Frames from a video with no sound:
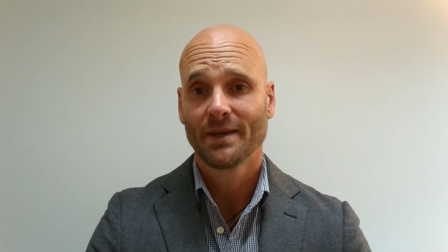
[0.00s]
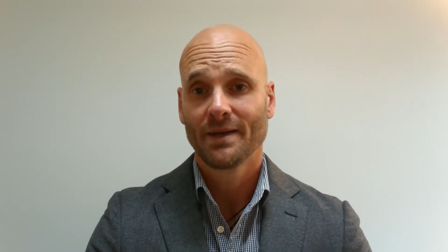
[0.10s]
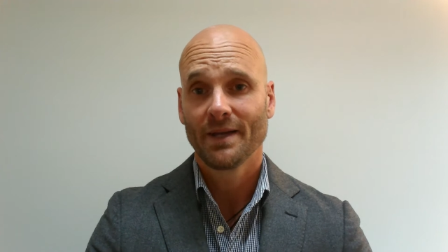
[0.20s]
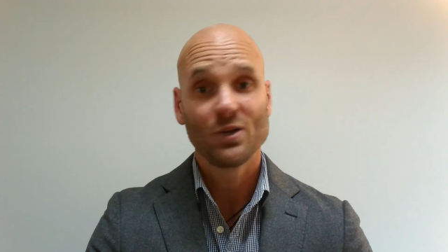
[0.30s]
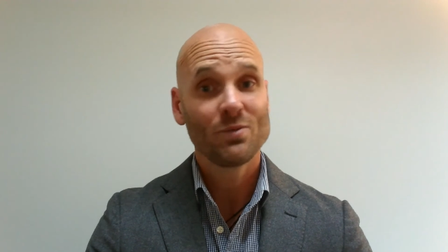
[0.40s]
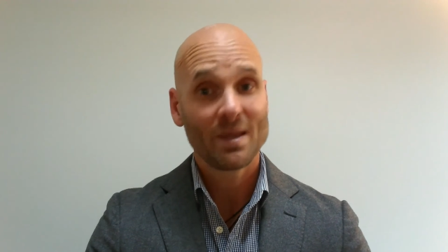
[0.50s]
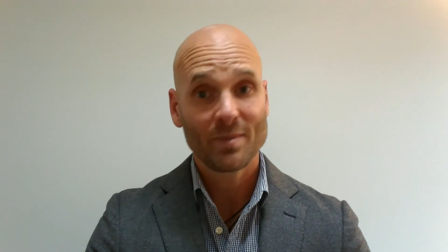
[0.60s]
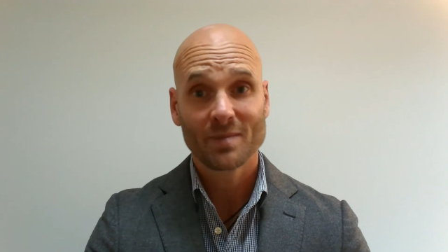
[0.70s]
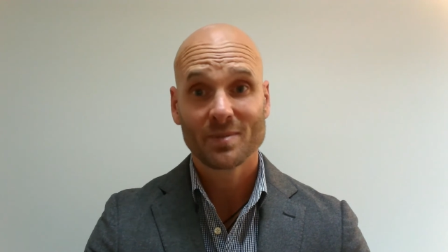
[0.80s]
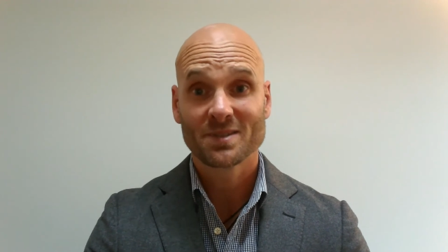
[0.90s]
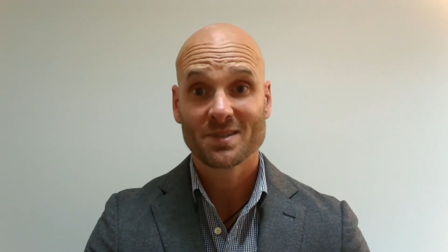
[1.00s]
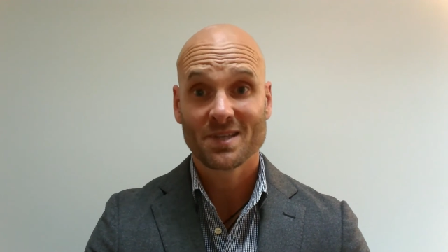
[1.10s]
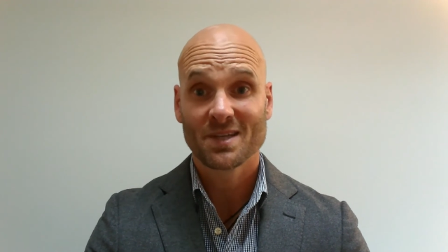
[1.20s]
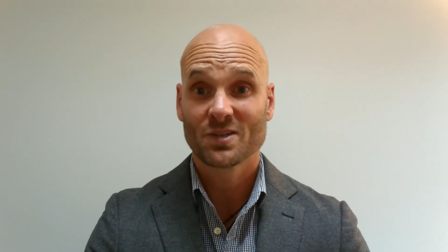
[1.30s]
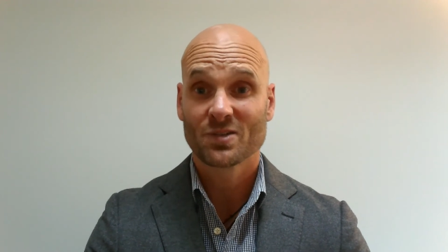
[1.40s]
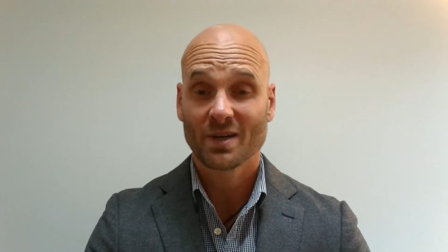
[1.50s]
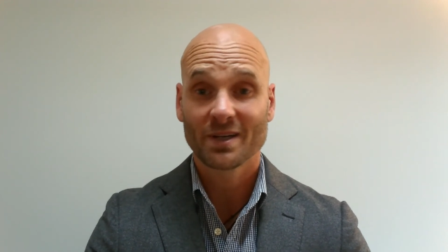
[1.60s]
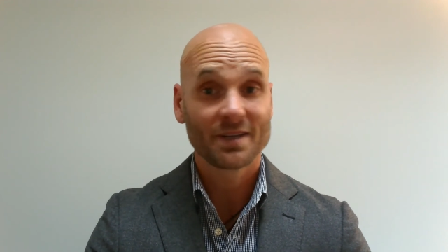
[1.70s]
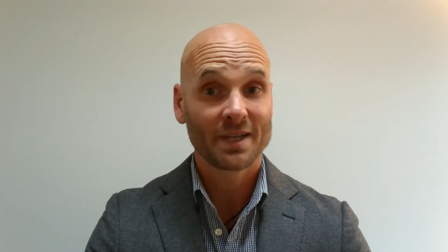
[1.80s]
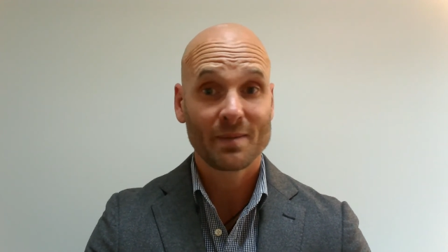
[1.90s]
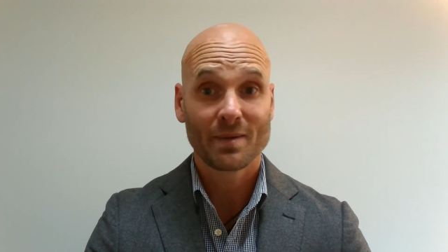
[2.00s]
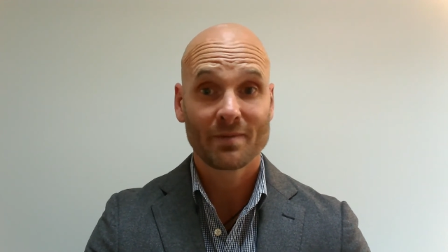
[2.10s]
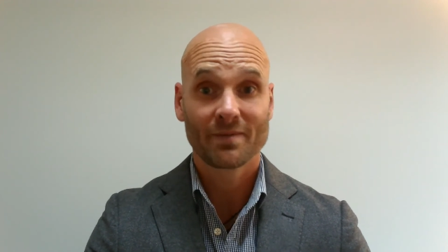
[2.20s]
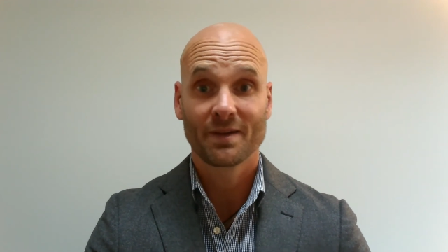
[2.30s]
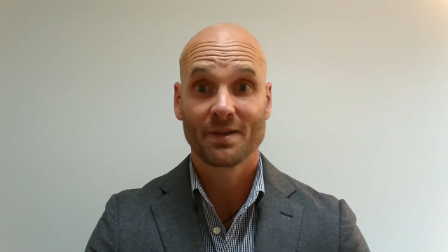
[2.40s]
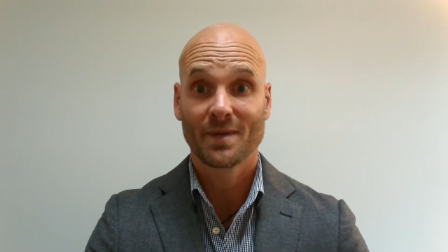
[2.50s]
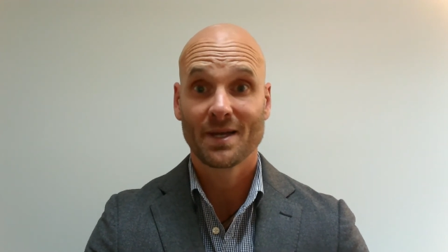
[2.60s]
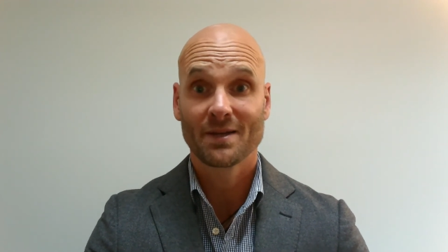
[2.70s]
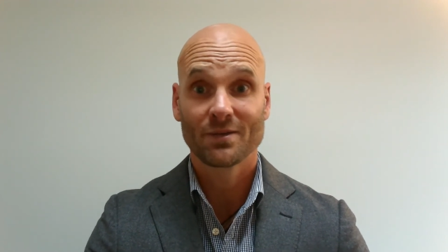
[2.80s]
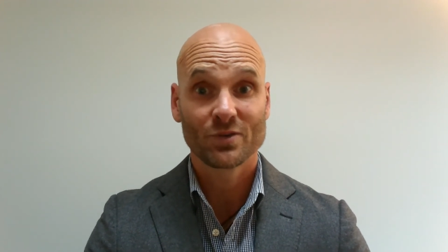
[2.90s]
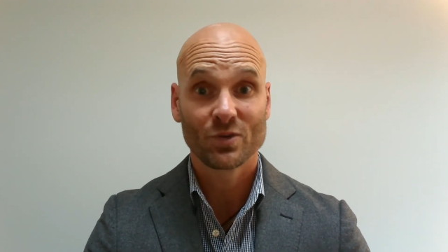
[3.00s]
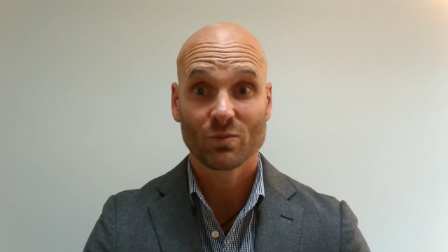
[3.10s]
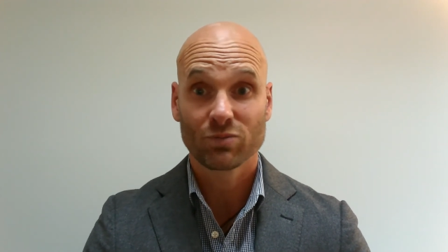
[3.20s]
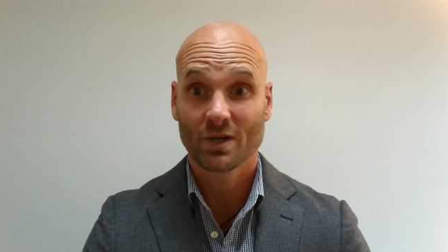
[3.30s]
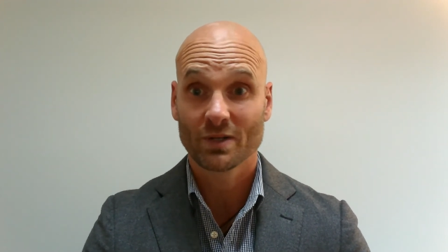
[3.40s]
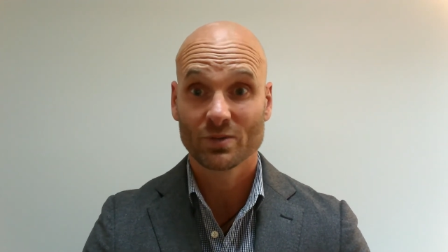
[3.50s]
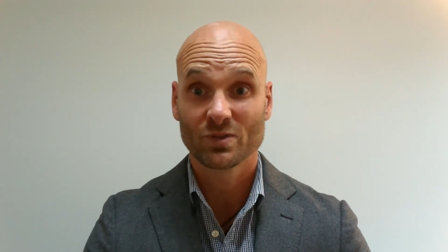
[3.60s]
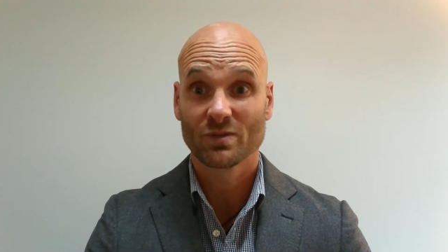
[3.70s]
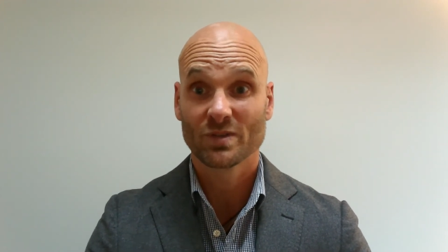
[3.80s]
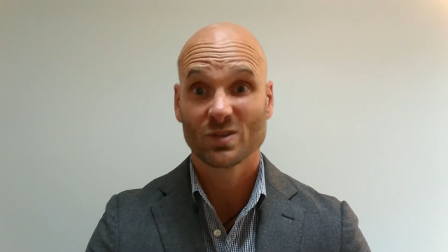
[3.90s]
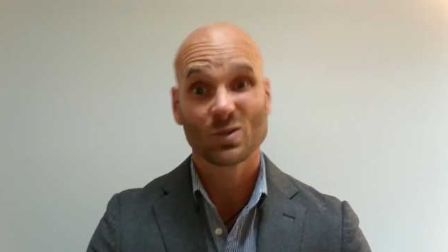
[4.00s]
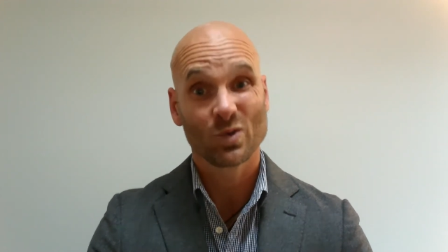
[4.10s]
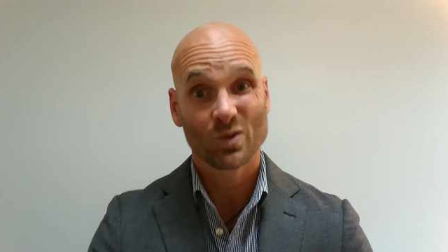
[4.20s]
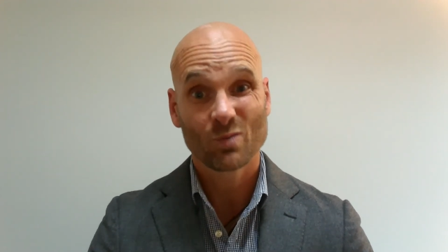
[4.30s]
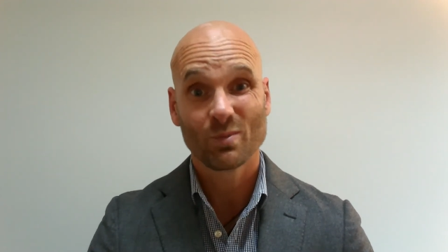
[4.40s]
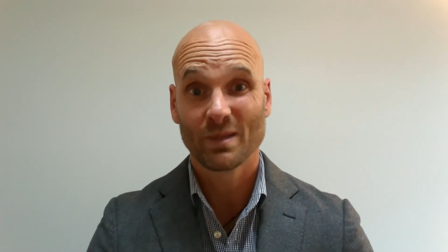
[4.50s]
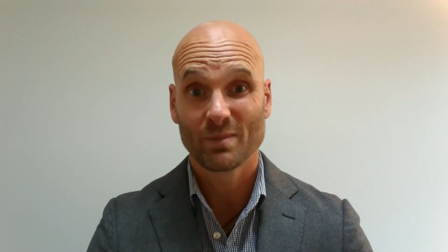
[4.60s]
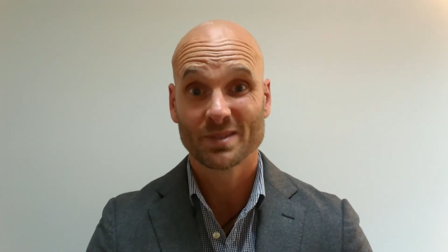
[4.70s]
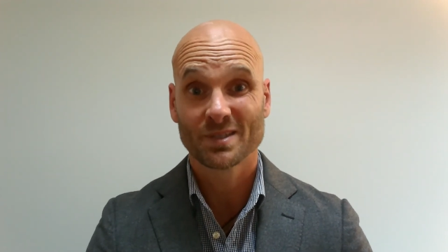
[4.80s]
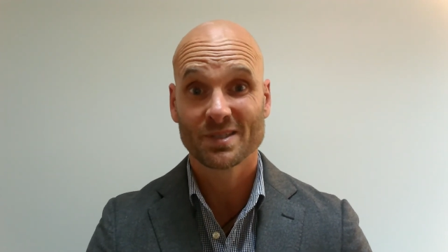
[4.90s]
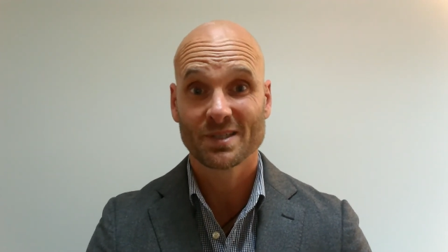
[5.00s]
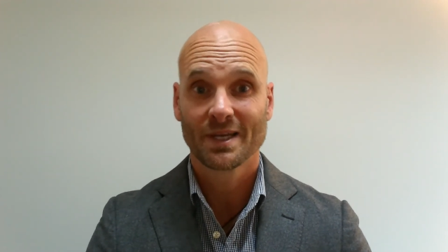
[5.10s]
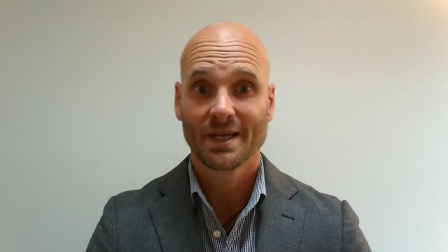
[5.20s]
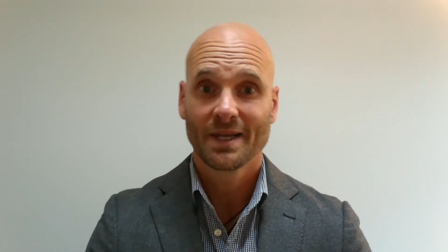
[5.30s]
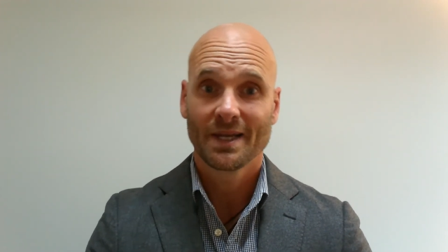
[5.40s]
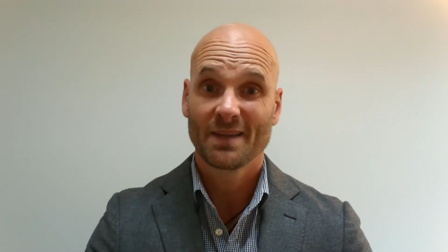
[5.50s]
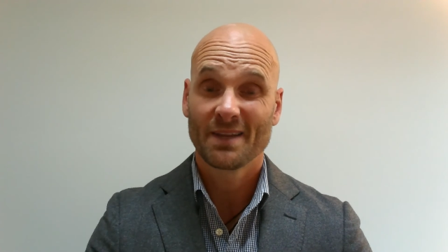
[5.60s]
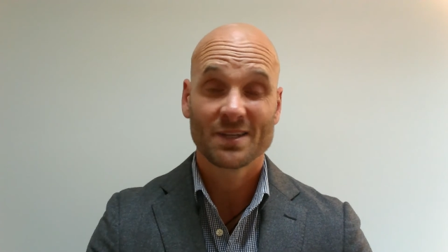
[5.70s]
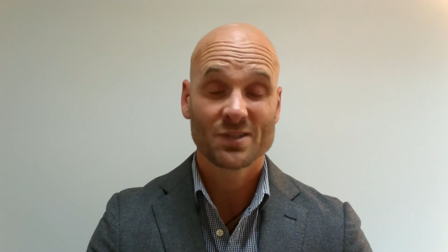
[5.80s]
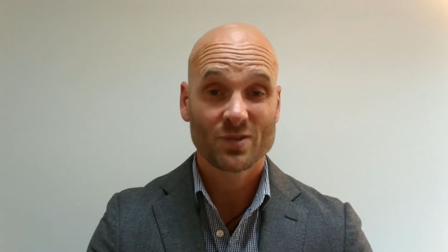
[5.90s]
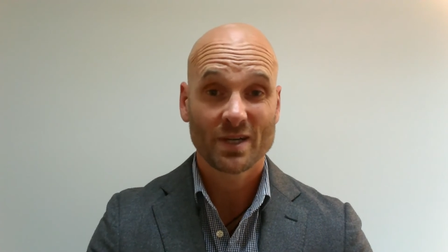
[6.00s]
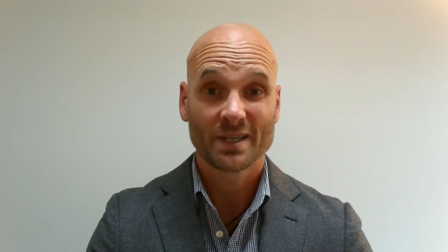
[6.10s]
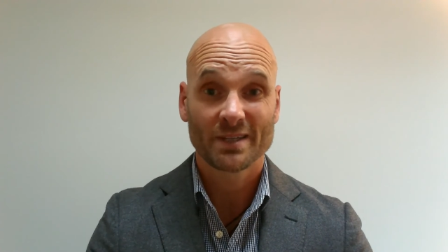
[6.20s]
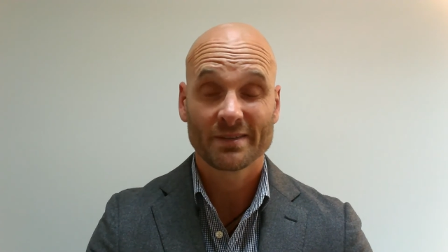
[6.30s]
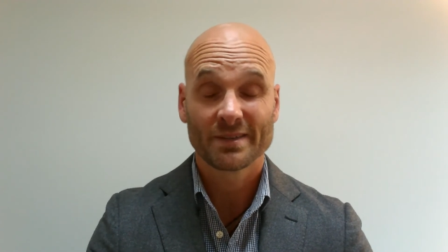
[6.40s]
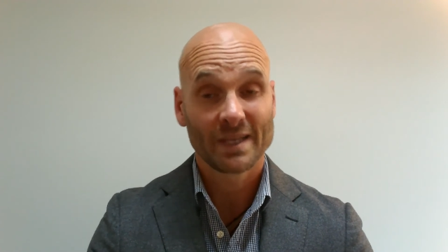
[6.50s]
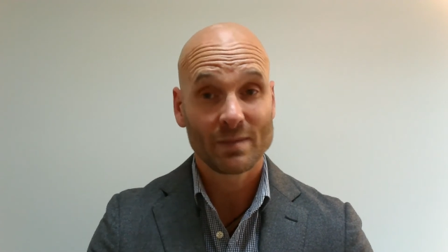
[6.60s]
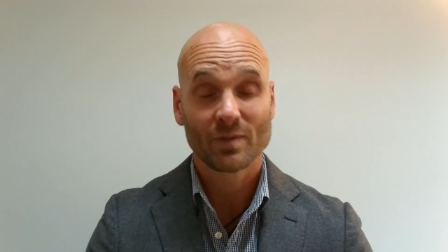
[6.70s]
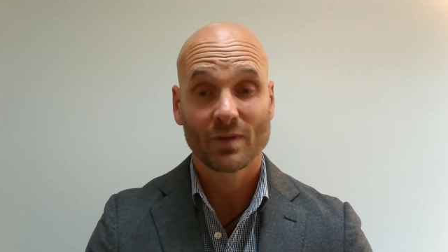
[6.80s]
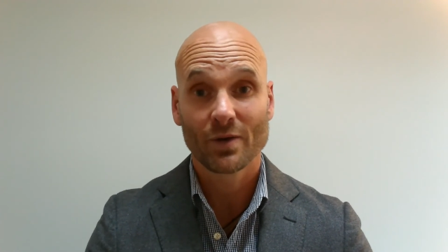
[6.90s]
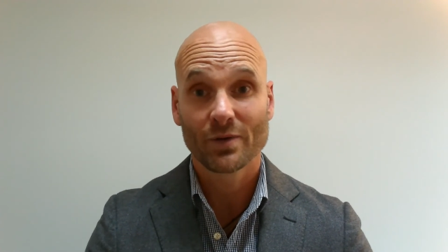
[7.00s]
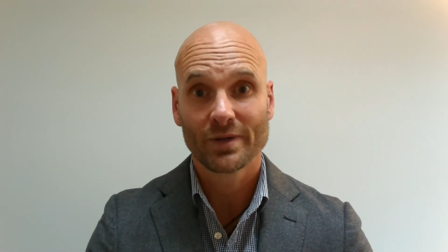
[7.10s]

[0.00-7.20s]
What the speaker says: And you may be a business that is struggling to keep up for the demand on your product or service, or you could be a business that is struggling to keep afloat.